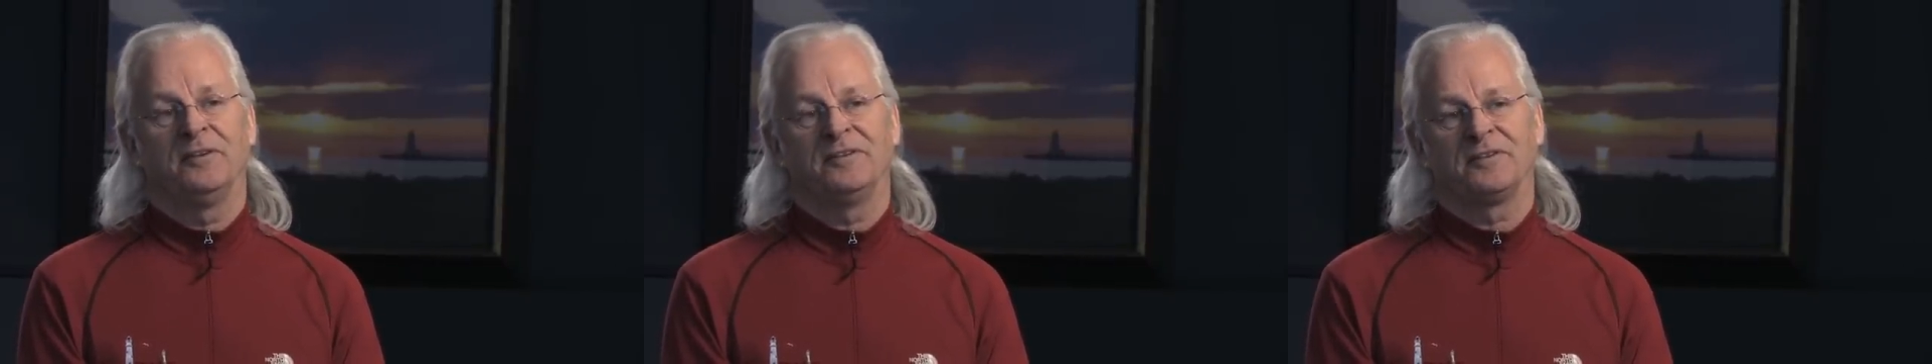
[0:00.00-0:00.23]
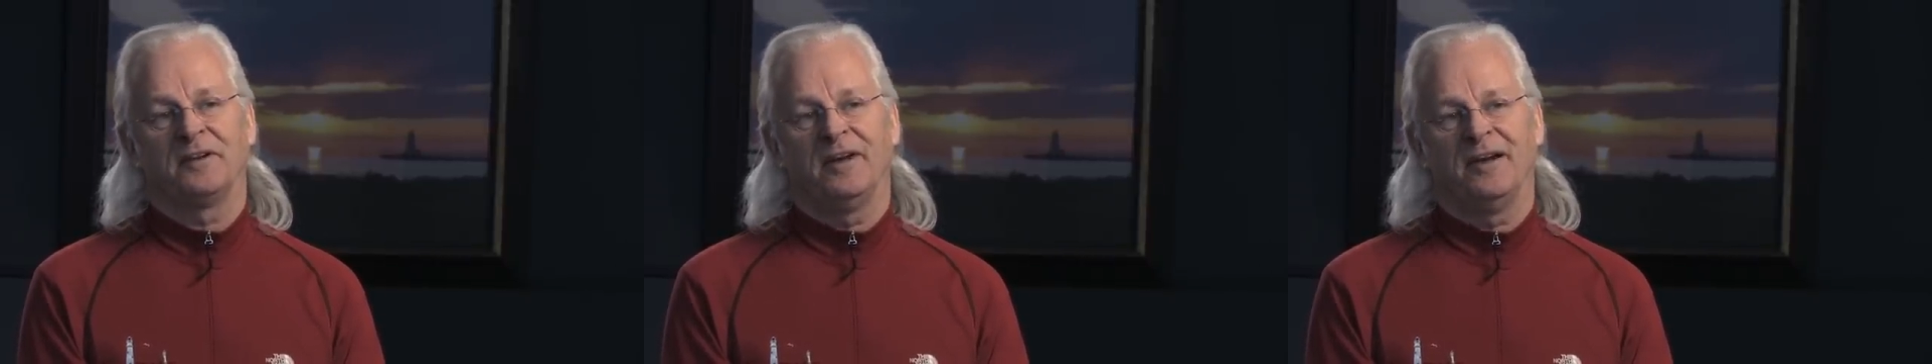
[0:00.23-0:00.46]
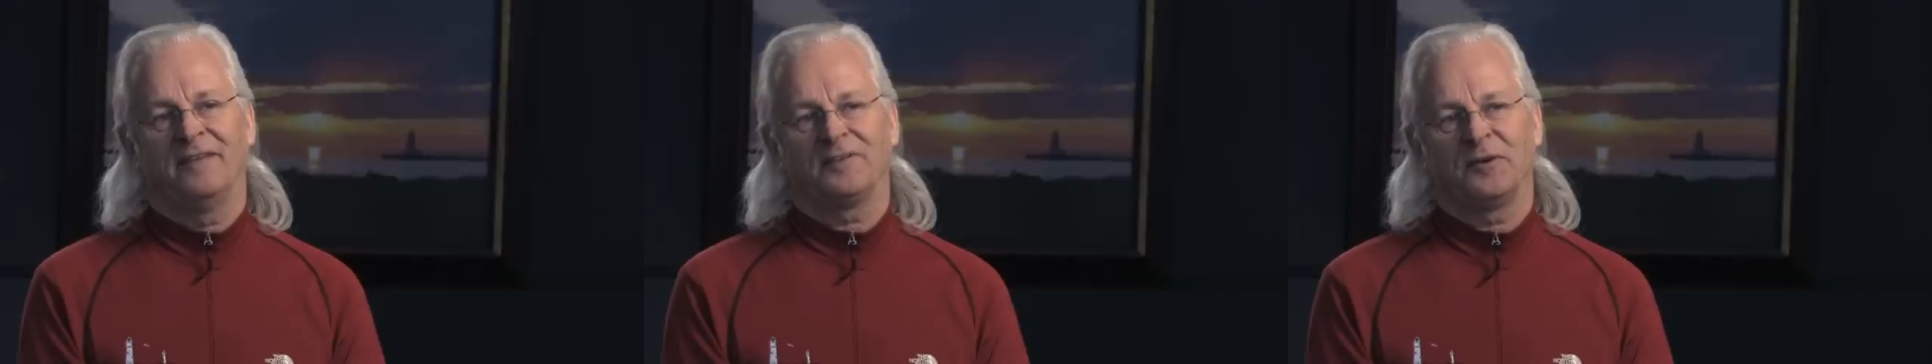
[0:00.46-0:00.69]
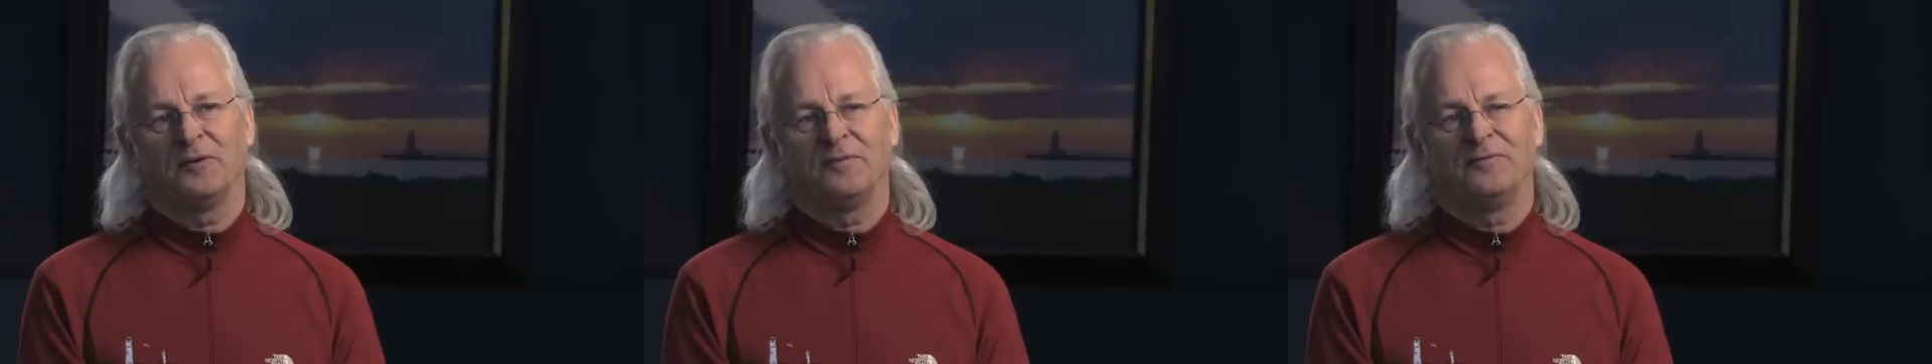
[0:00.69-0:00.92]
that he's going to have
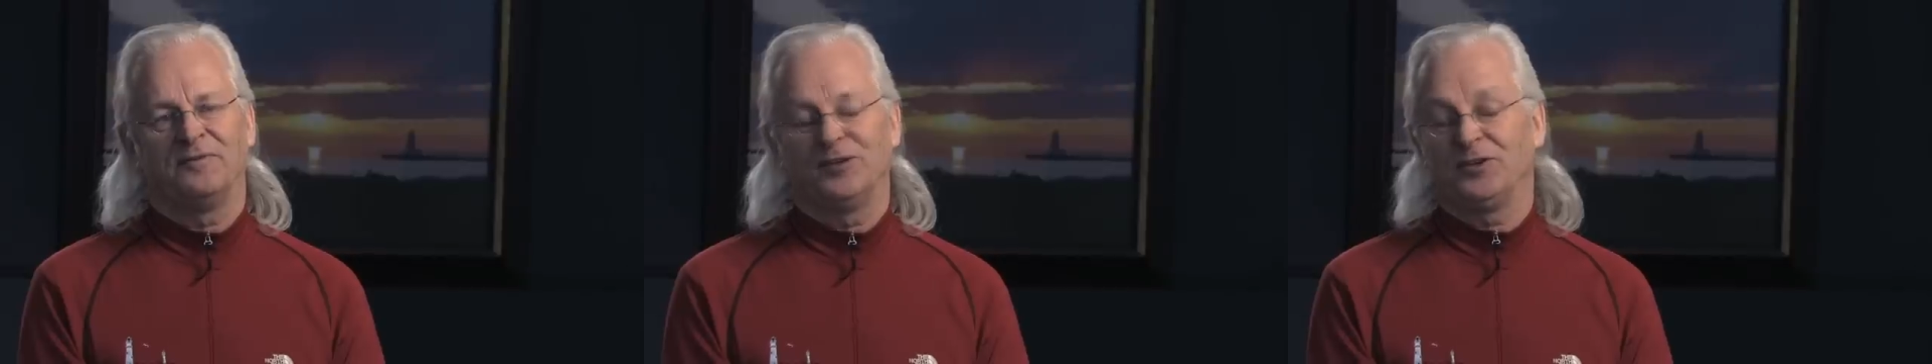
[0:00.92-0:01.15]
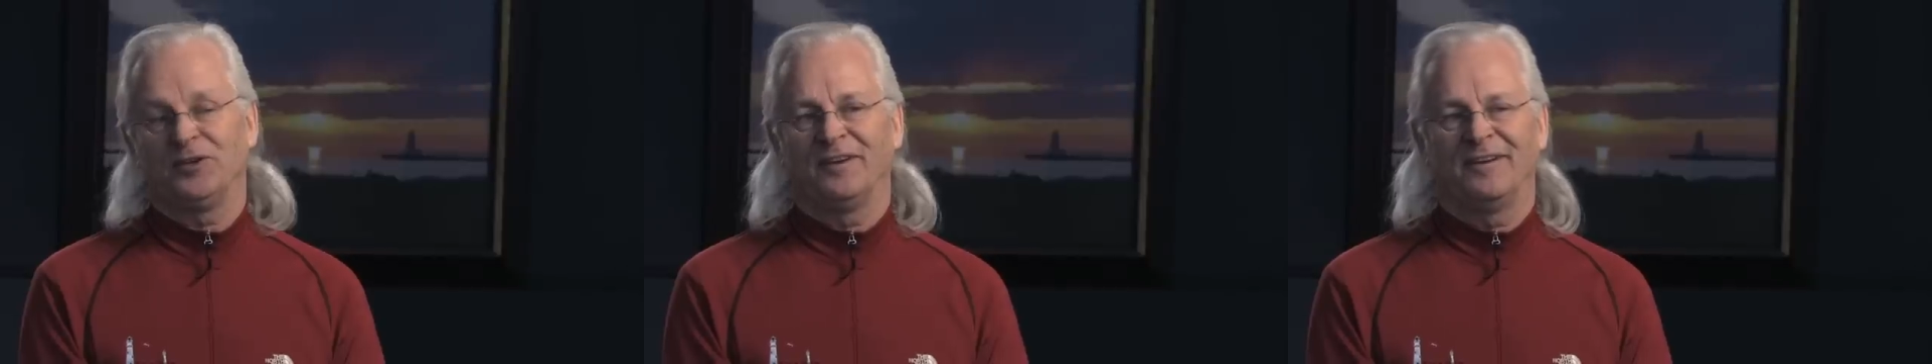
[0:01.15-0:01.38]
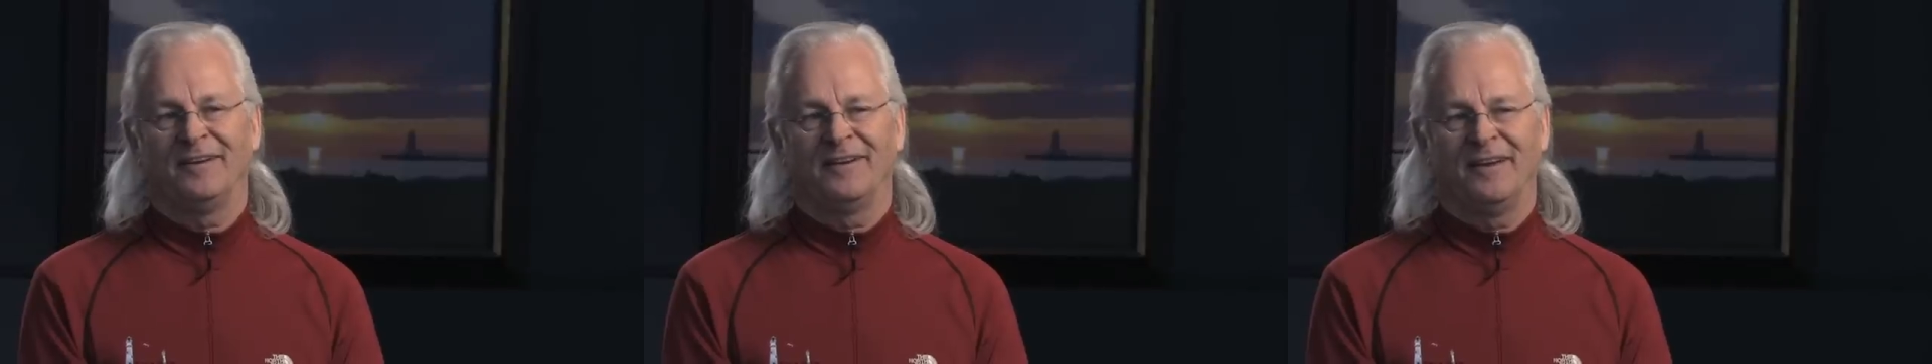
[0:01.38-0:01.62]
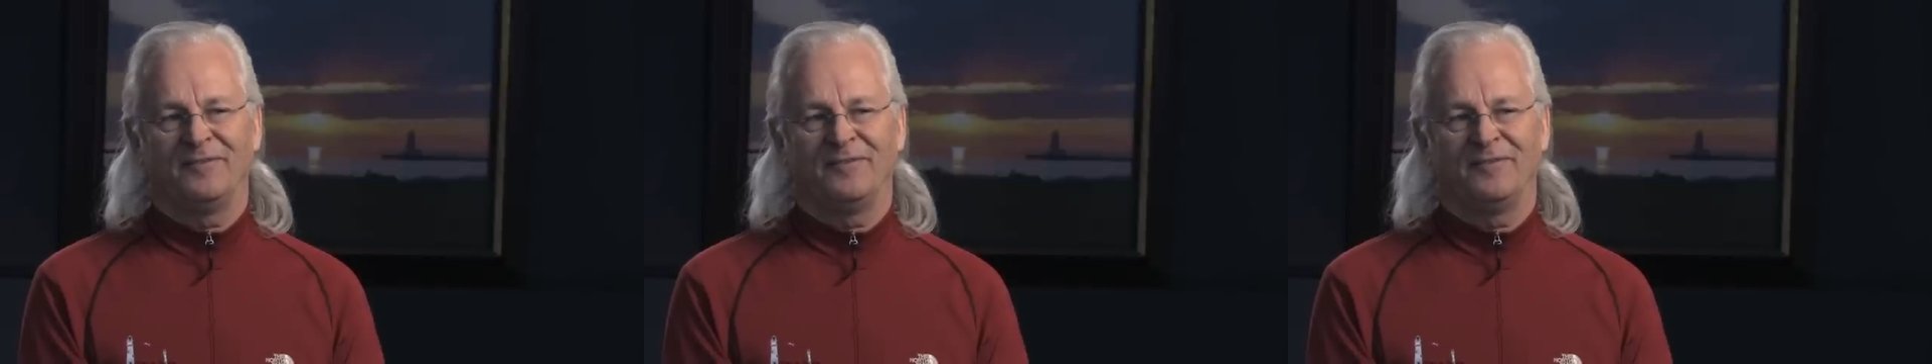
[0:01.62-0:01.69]
to go fishing